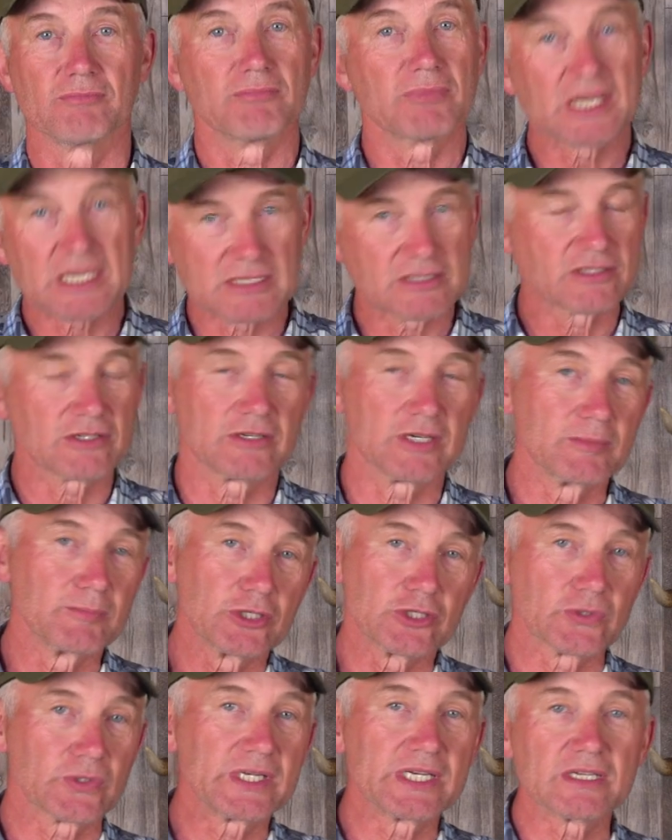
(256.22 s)
because their
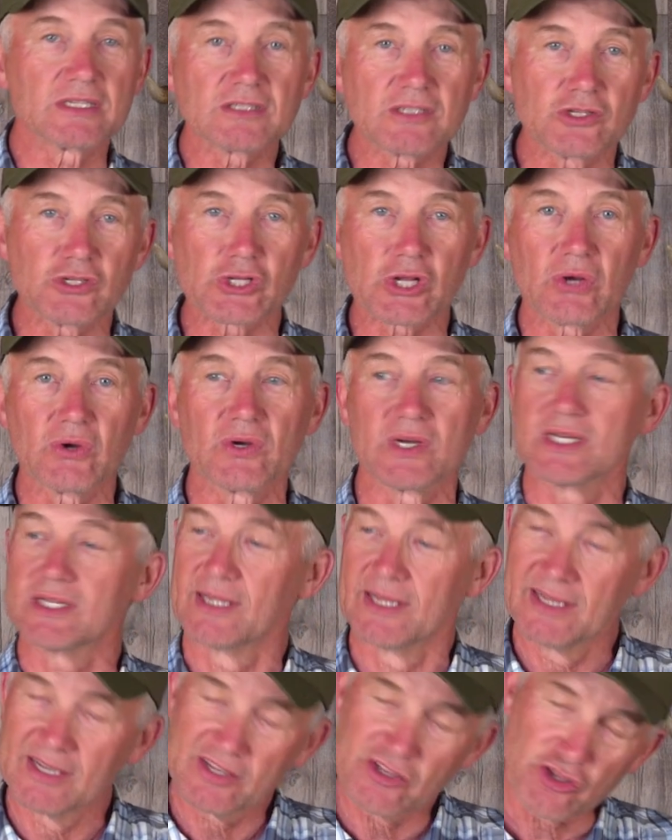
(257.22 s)
imagery doesn't show it.
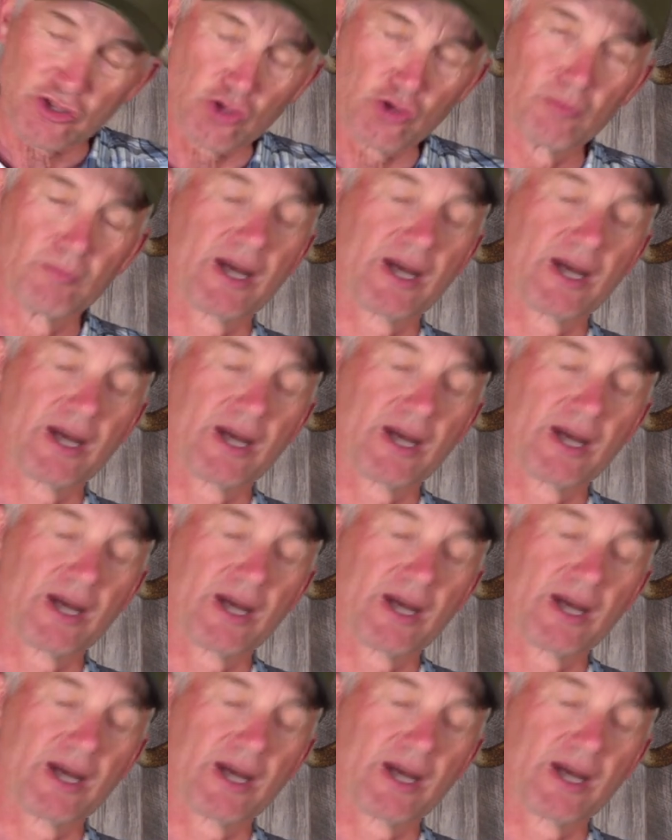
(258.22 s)
You